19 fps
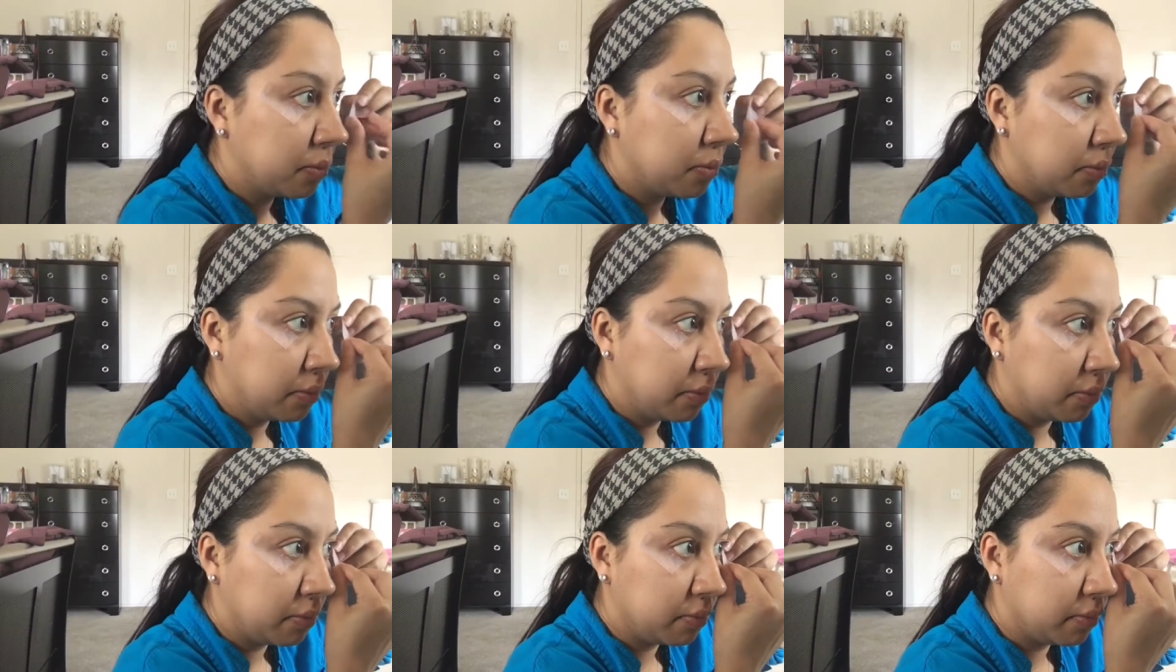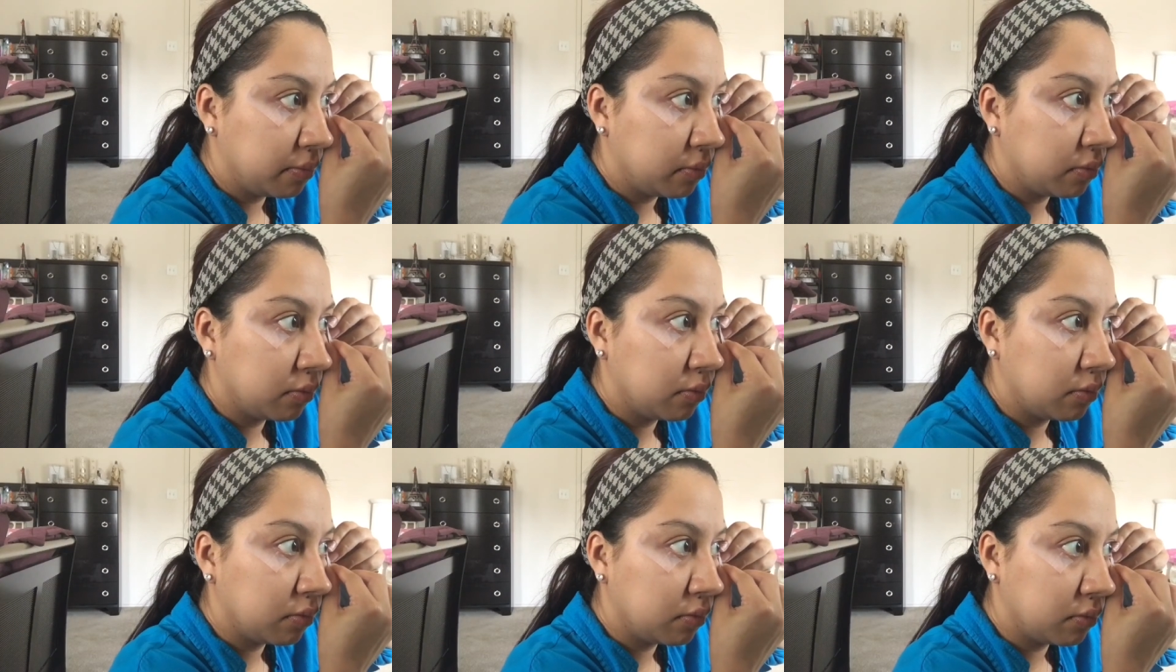that more like a
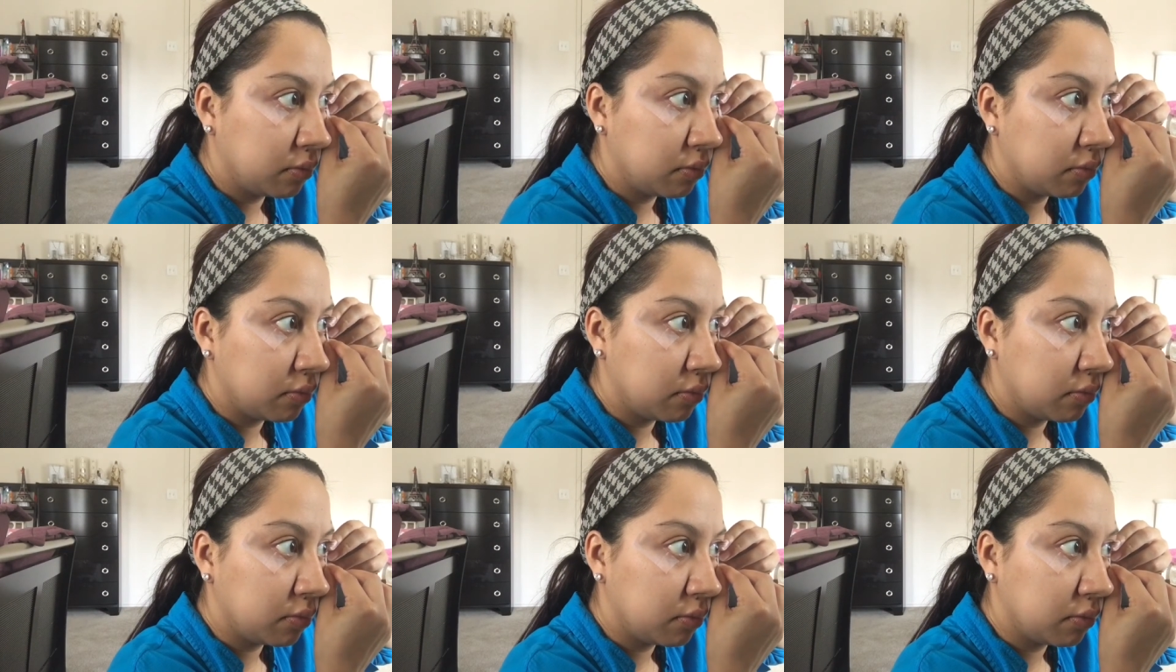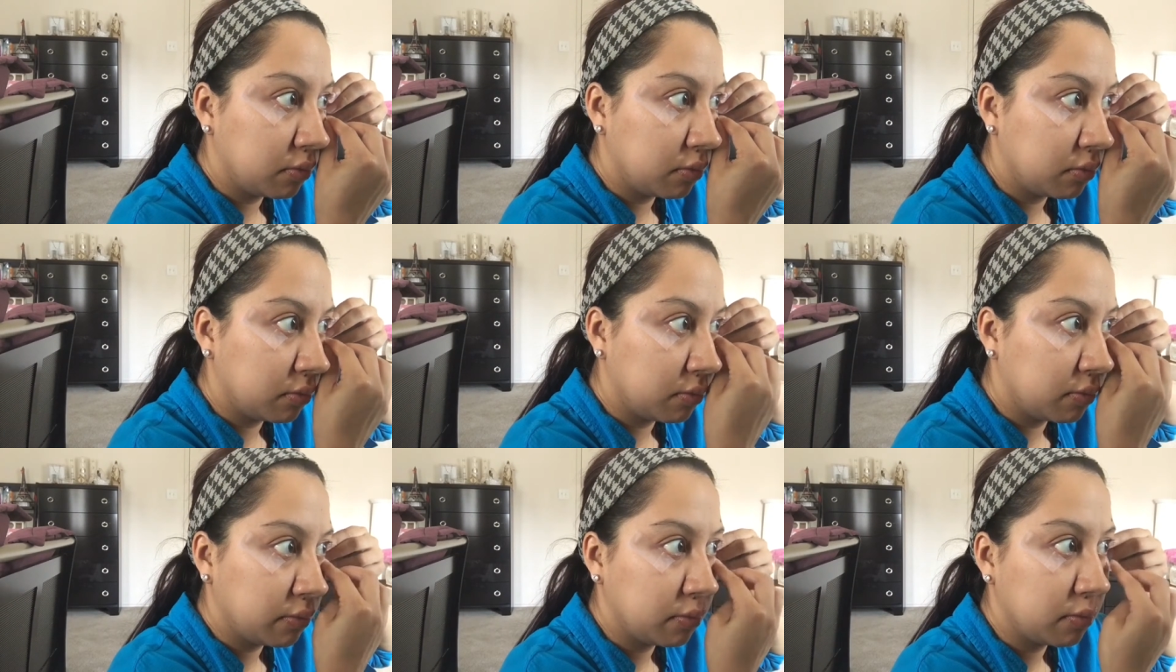little wing
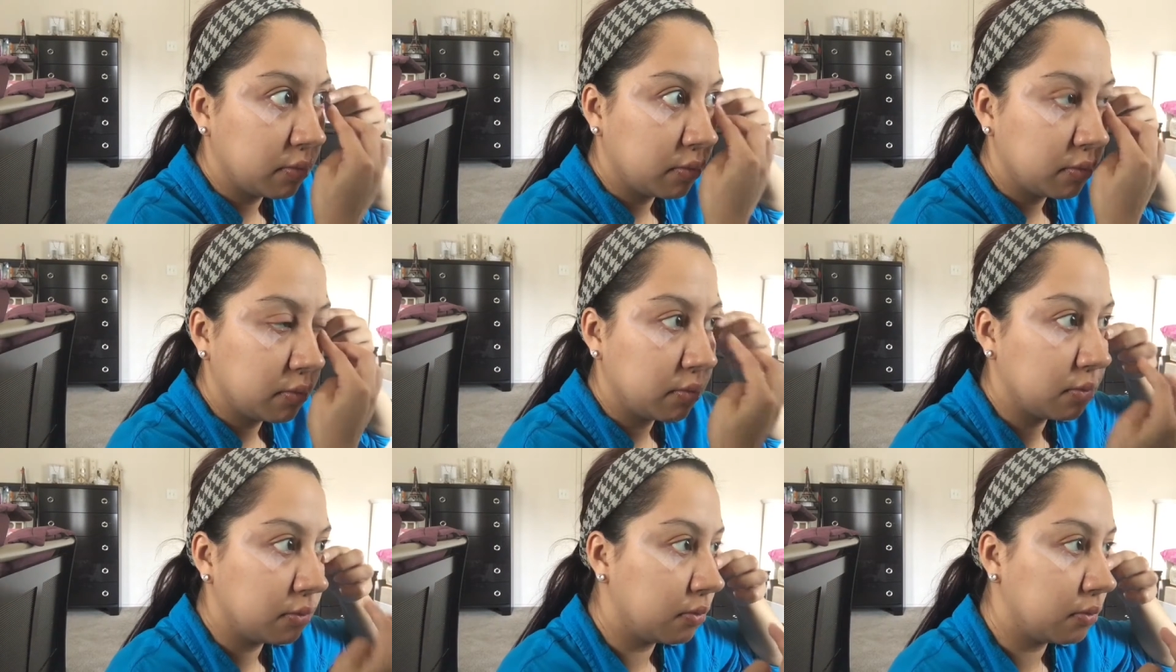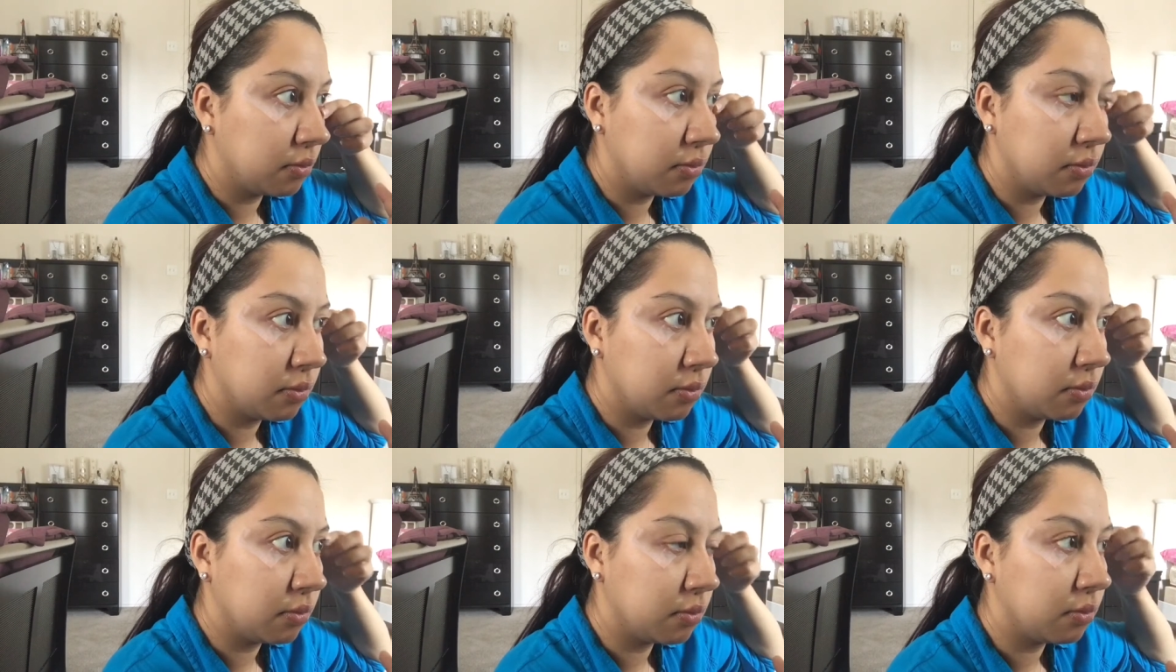type
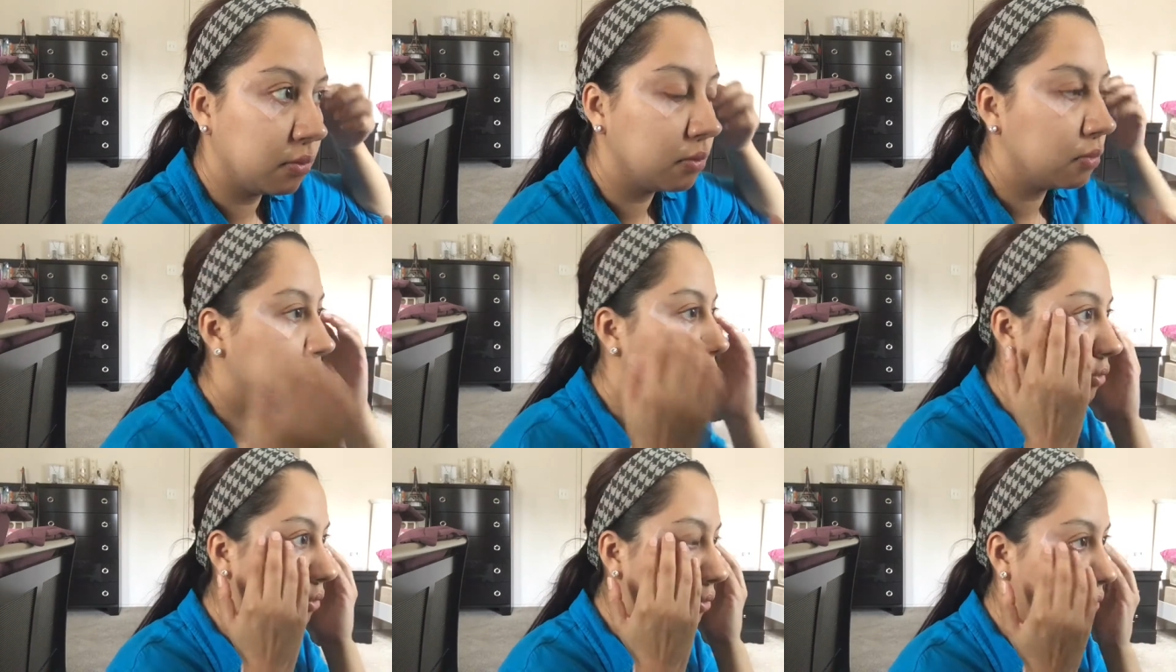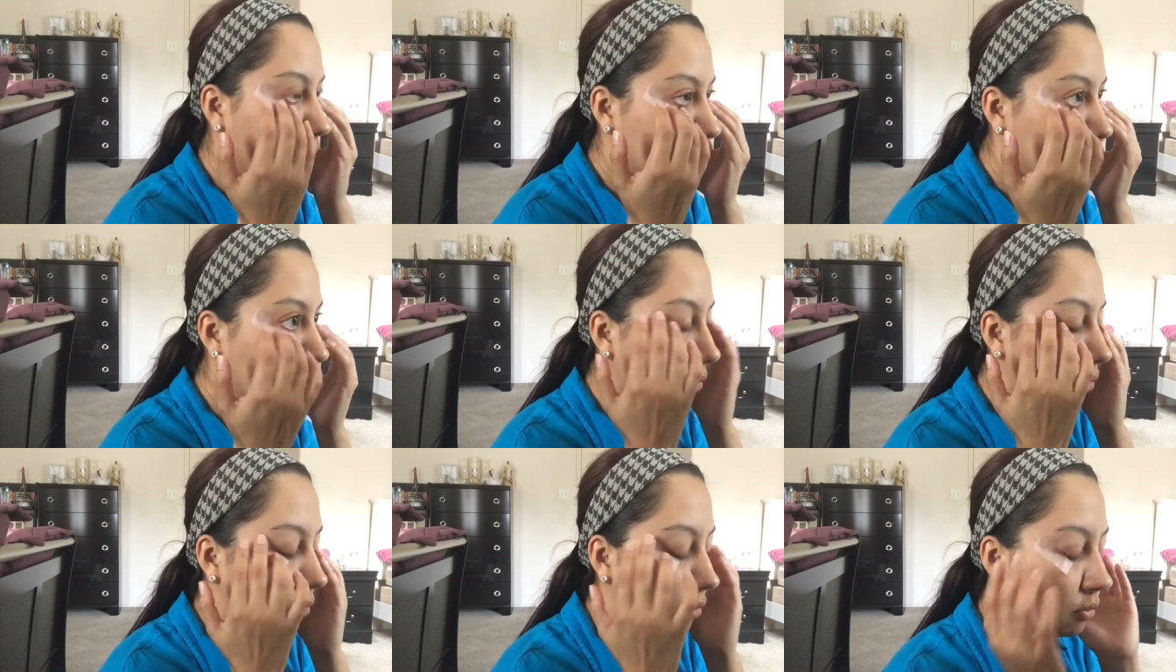without making
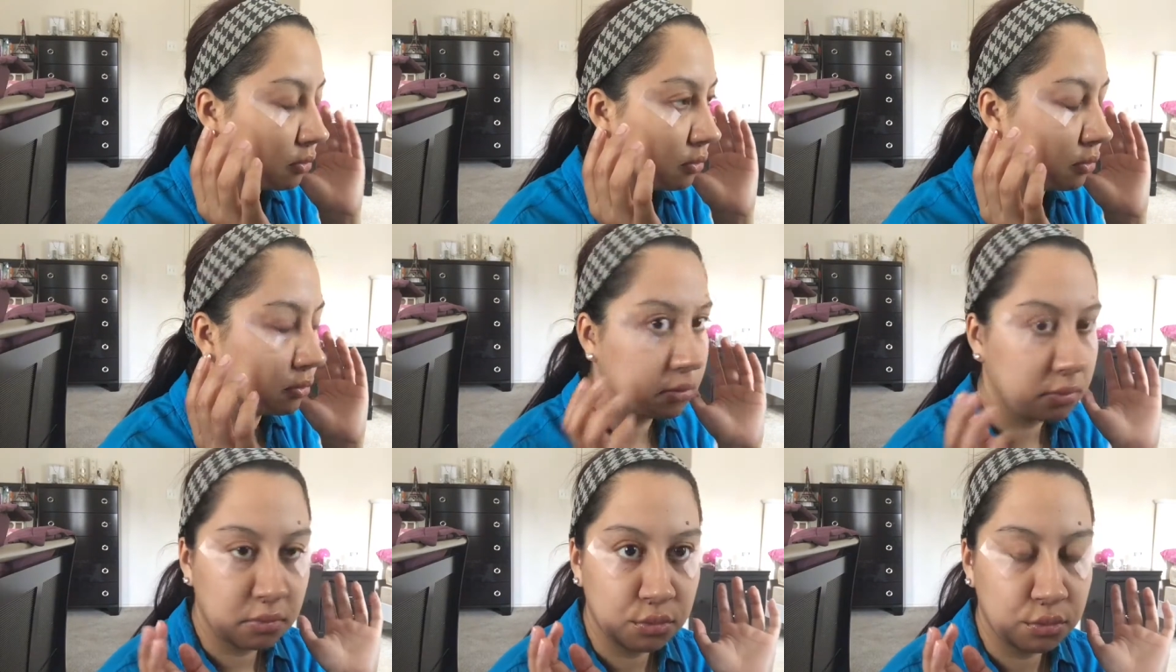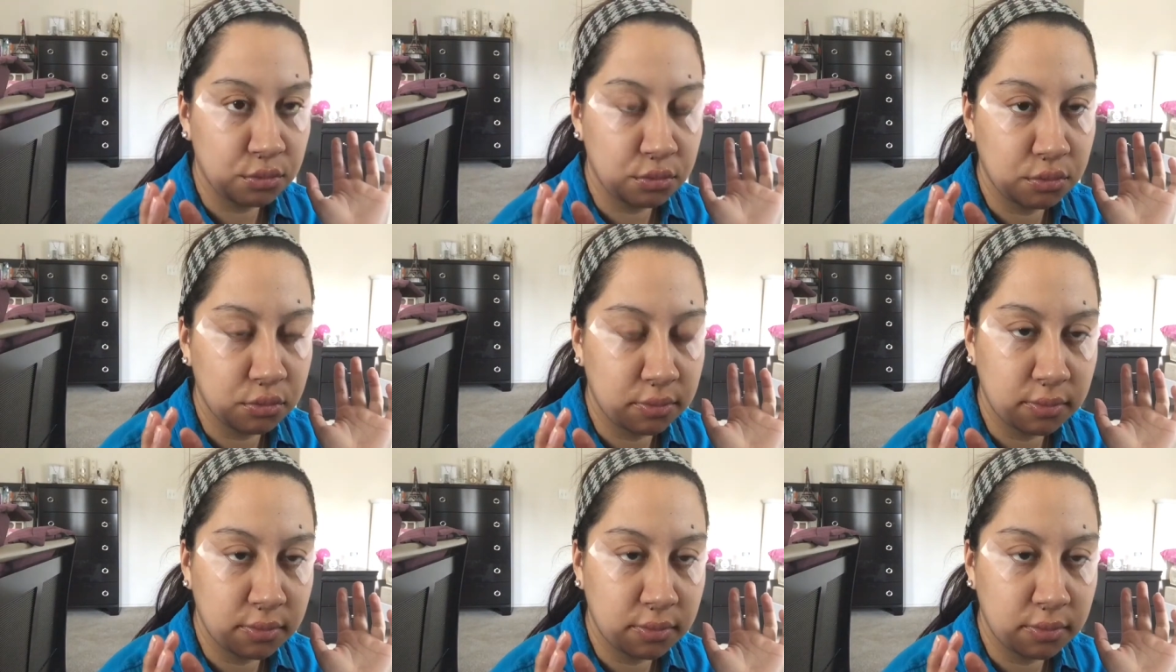any effort.